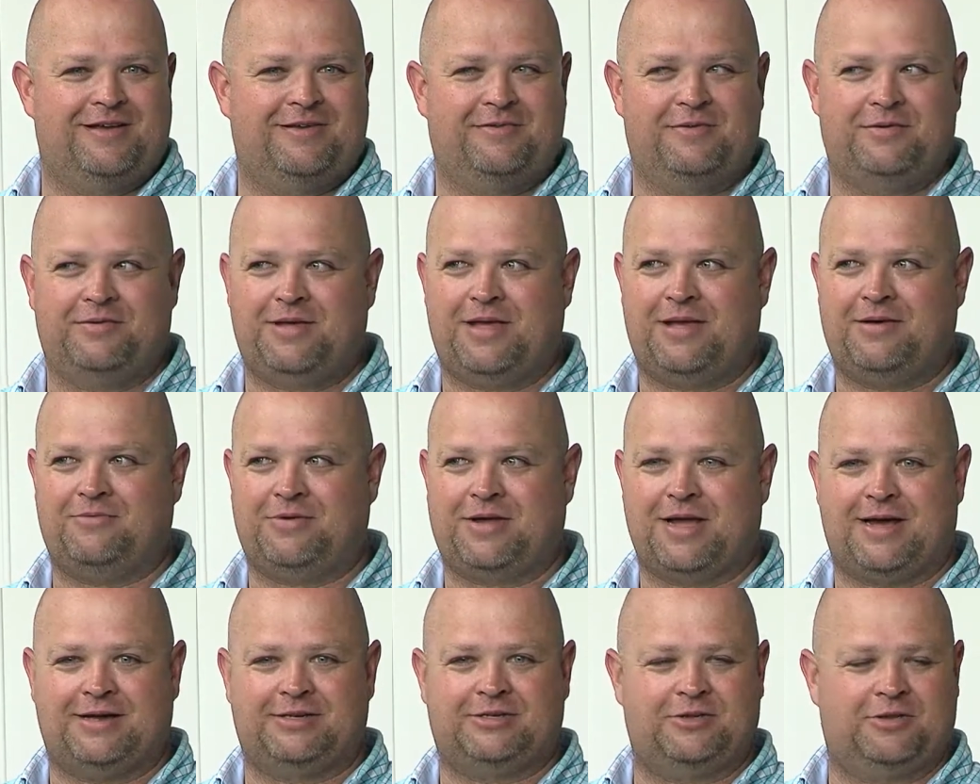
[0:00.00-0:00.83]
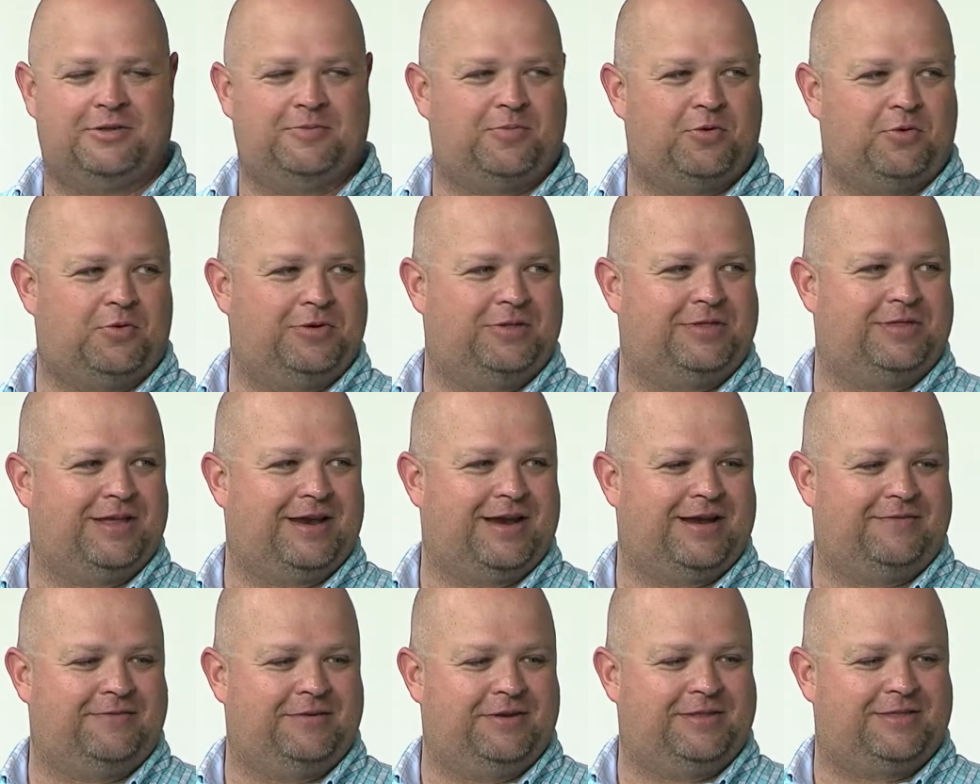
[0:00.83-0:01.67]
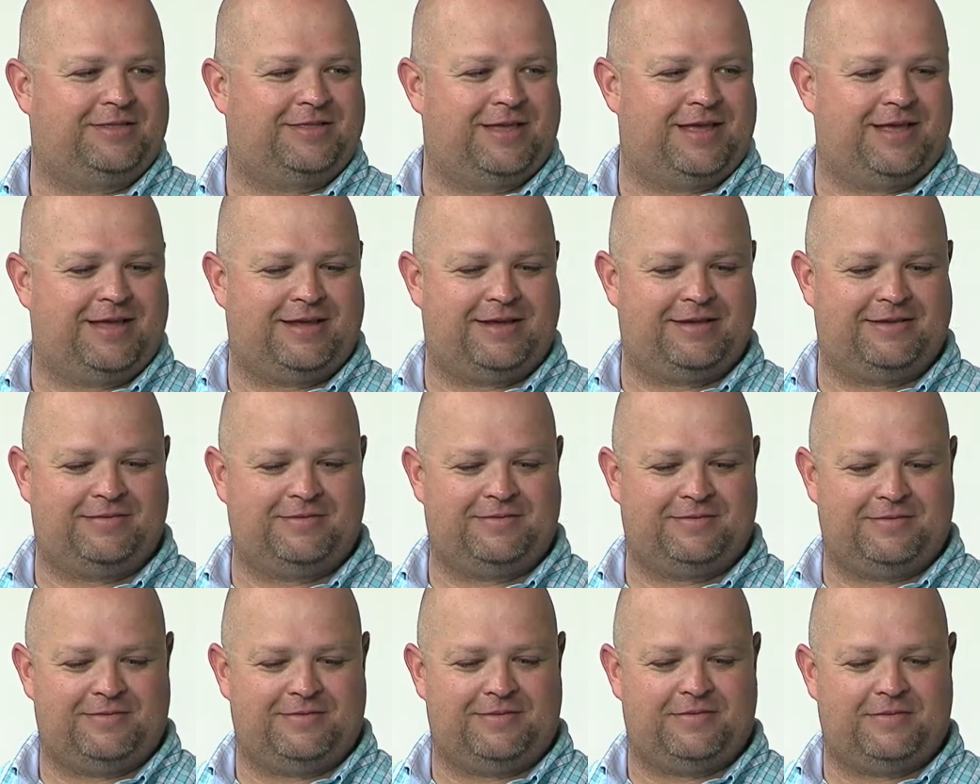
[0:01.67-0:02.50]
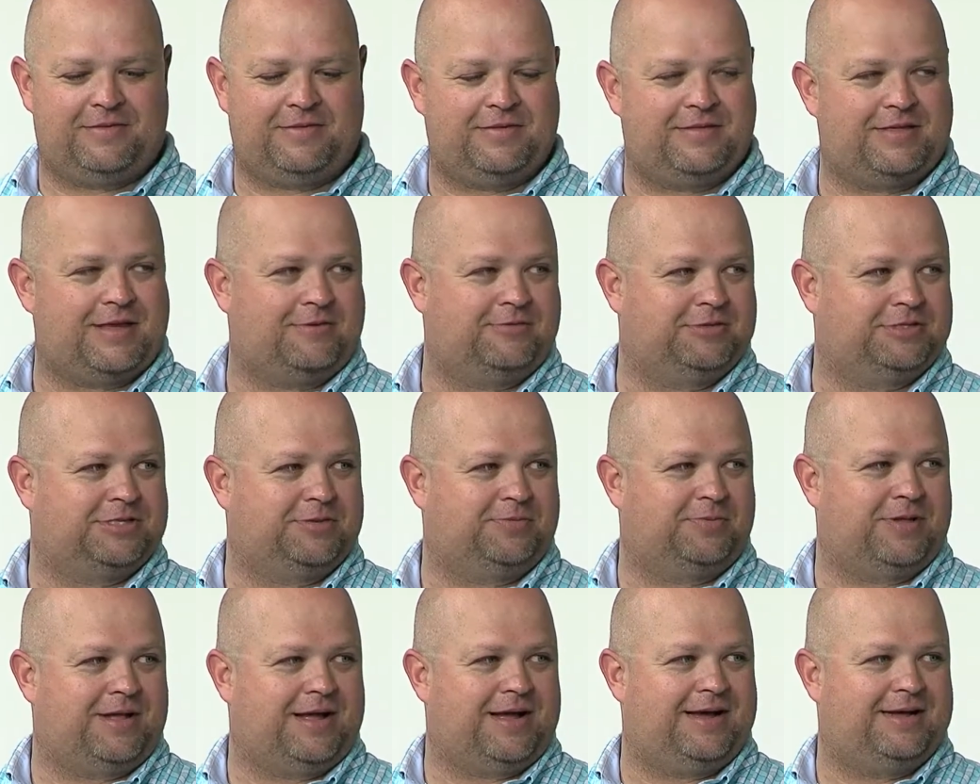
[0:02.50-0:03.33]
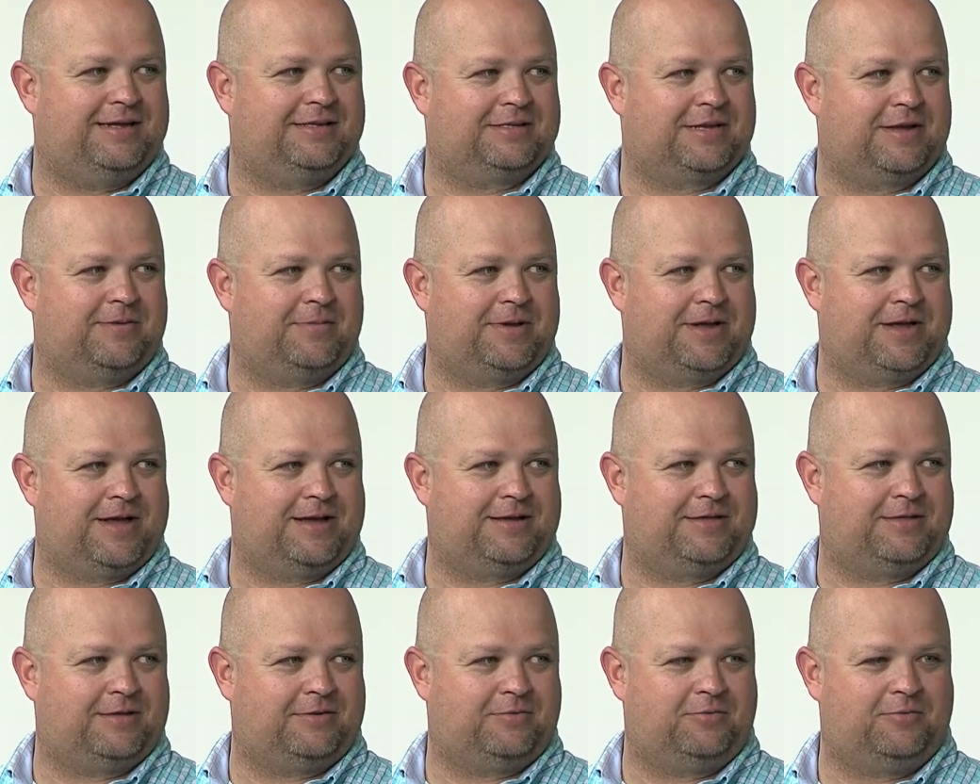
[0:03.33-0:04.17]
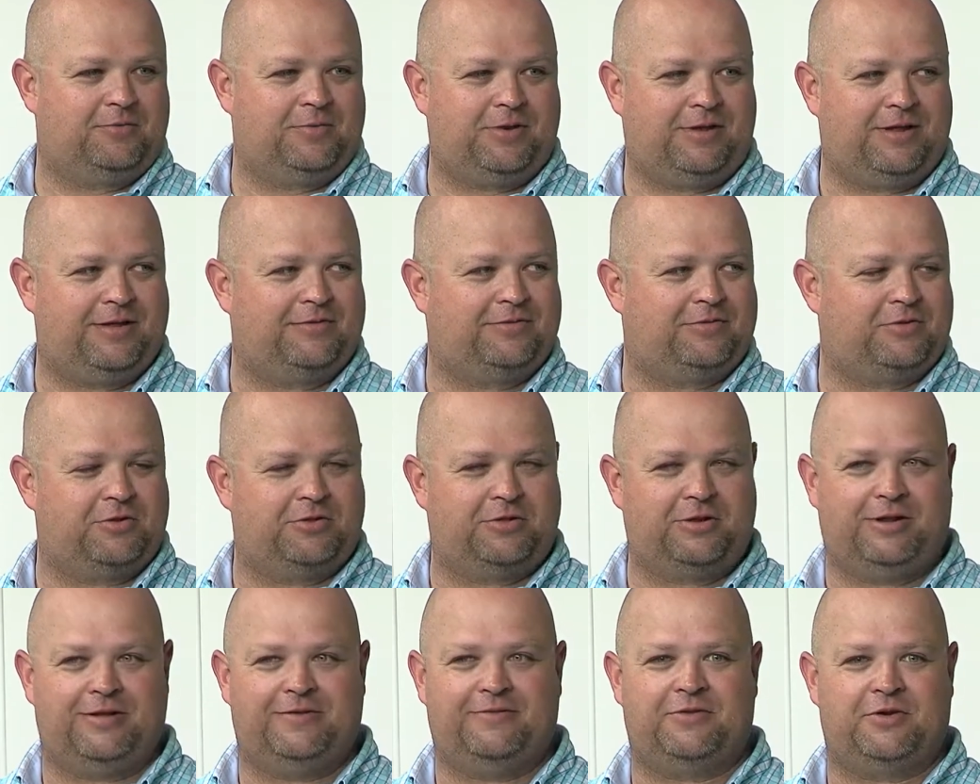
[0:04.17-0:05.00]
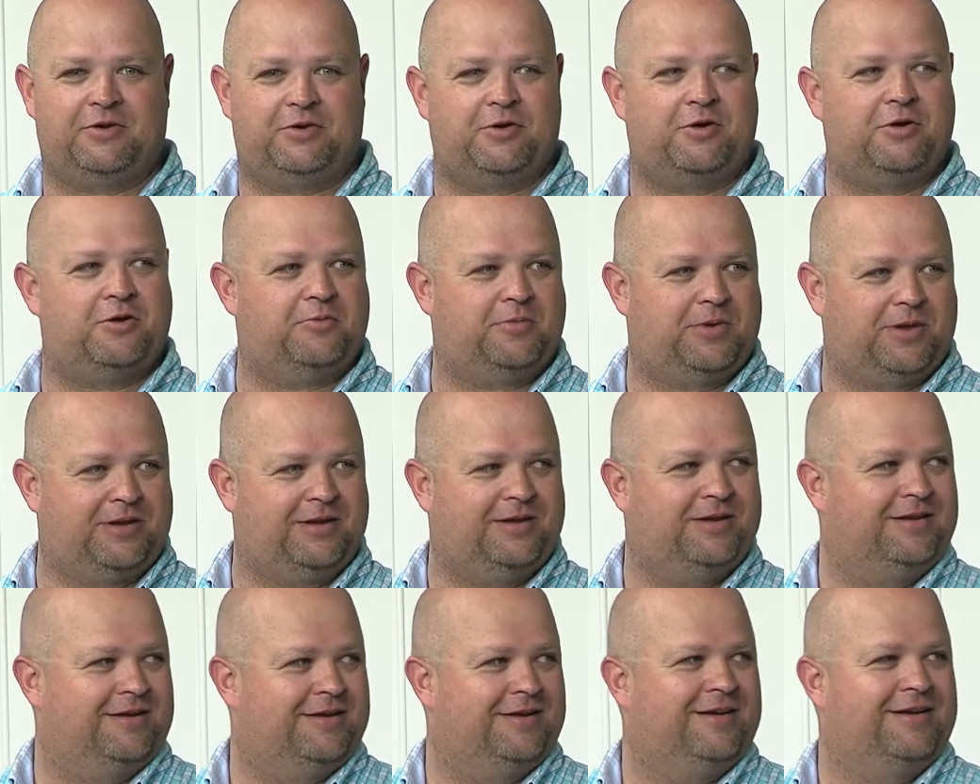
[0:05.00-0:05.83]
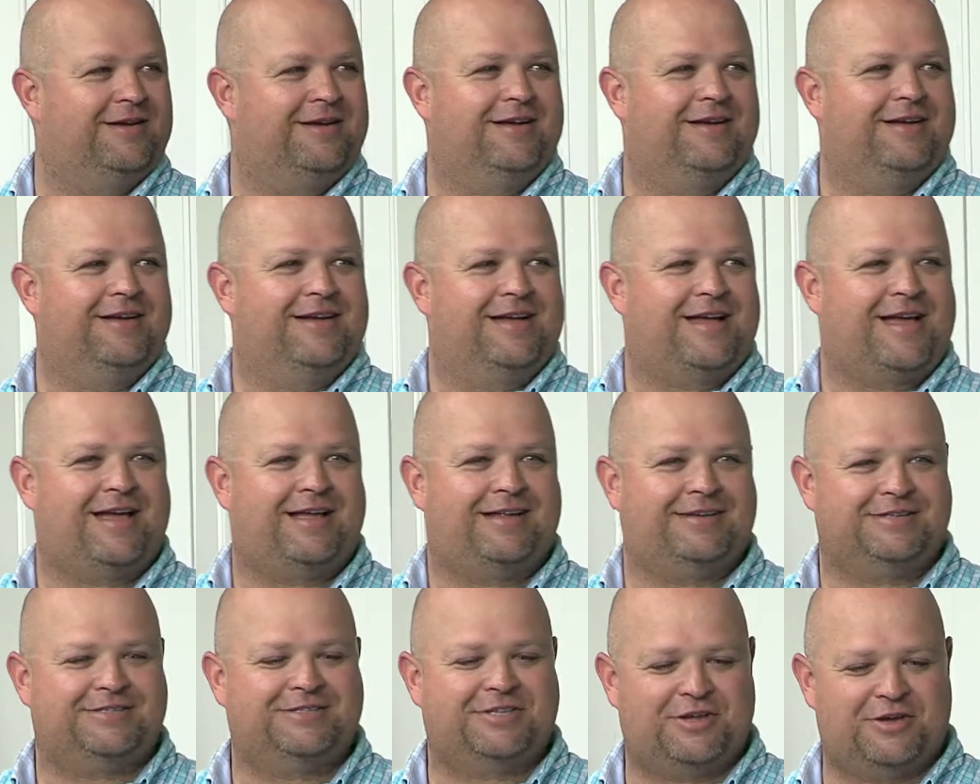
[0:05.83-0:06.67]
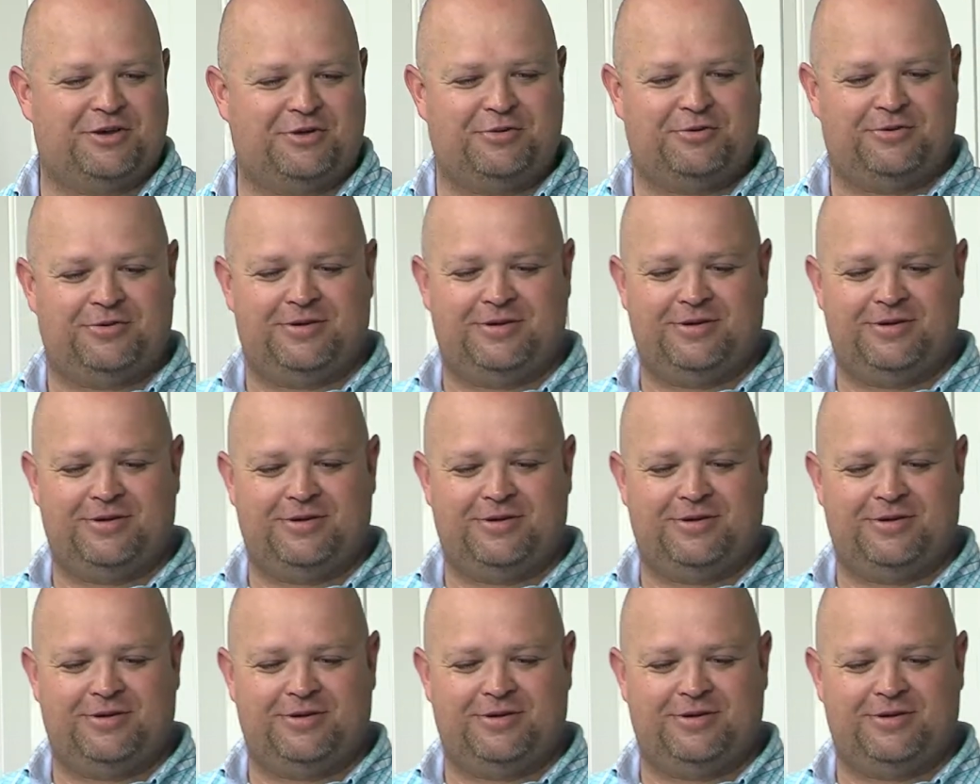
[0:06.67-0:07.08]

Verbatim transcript: it got to the point that everything, there were supplies coming out the, through the living room. And, and so. they